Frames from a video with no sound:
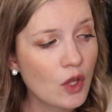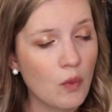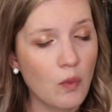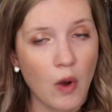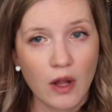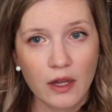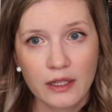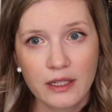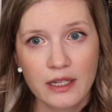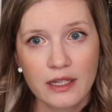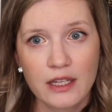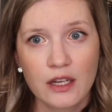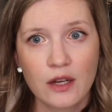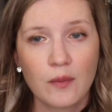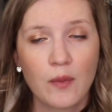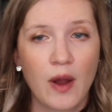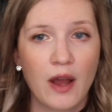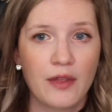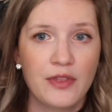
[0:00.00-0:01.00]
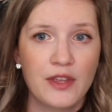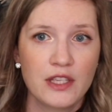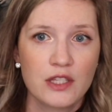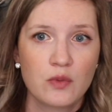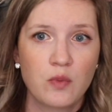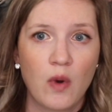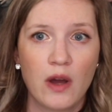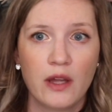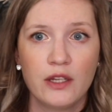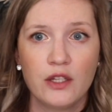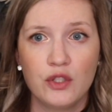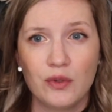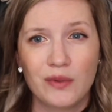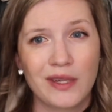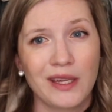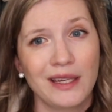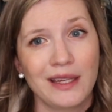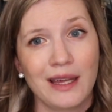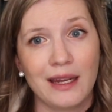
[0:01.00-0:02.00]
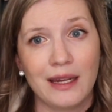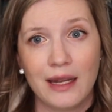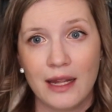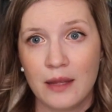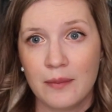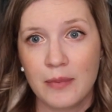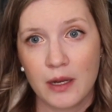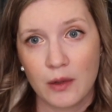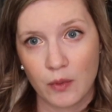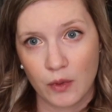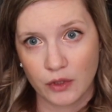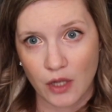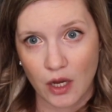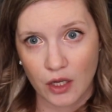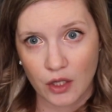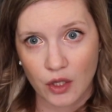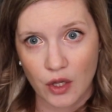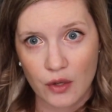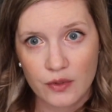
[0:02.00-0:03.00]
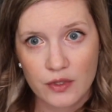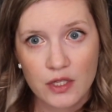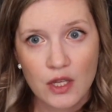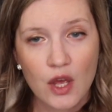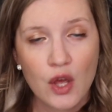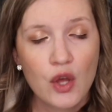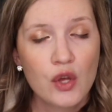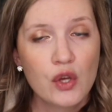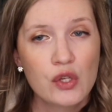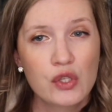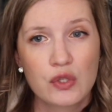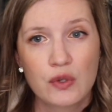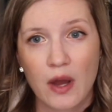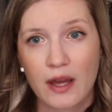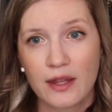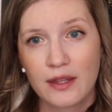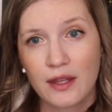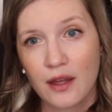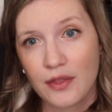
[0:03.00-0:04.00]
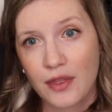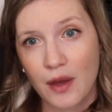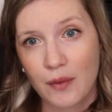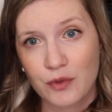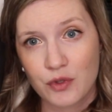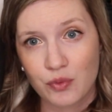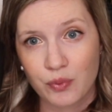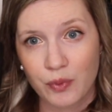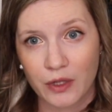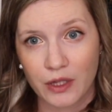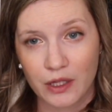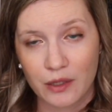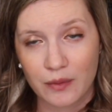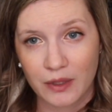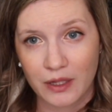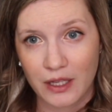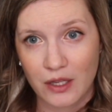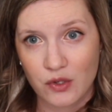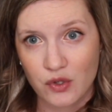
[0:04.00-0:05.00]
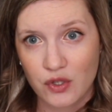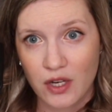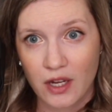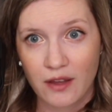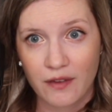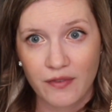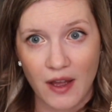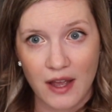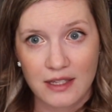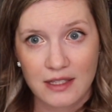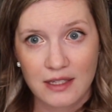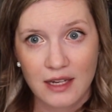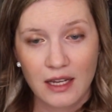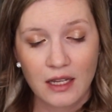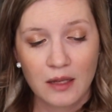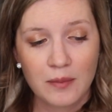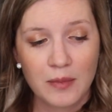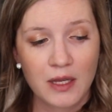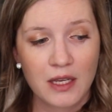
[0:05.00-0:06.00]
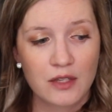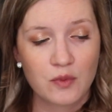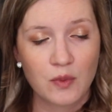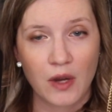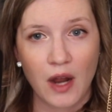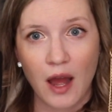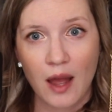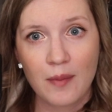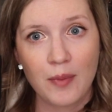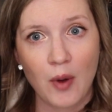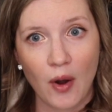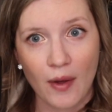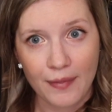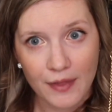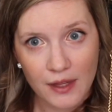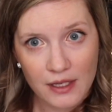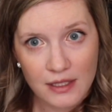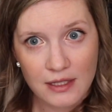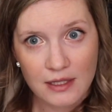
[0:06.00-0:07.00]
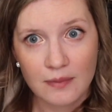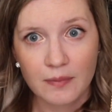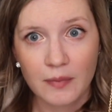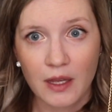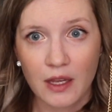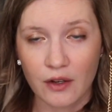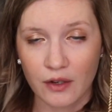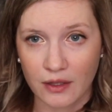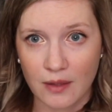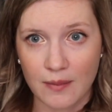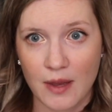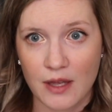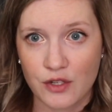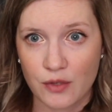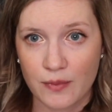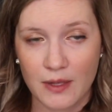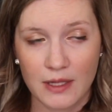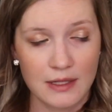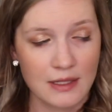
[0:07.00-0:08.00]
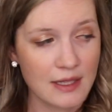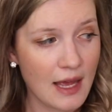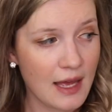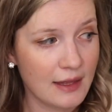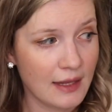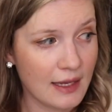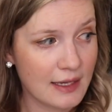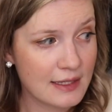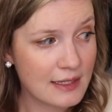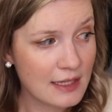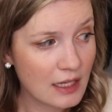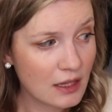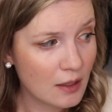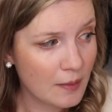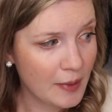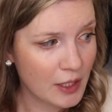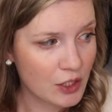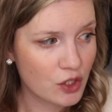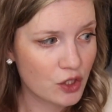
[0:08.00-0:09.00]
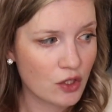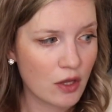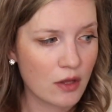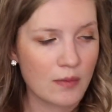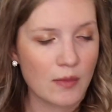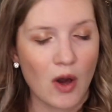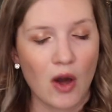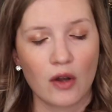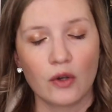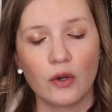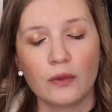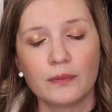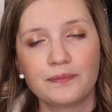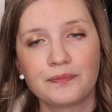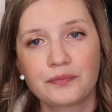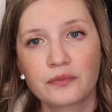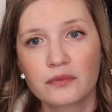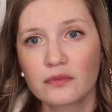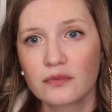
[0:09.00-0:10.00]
wallet in here, while this one, you can get it in, but it will not close. So I thought that was really, really interesting and fascinating because when I bought this, hearing the measurements and like seeing the pictures on the model,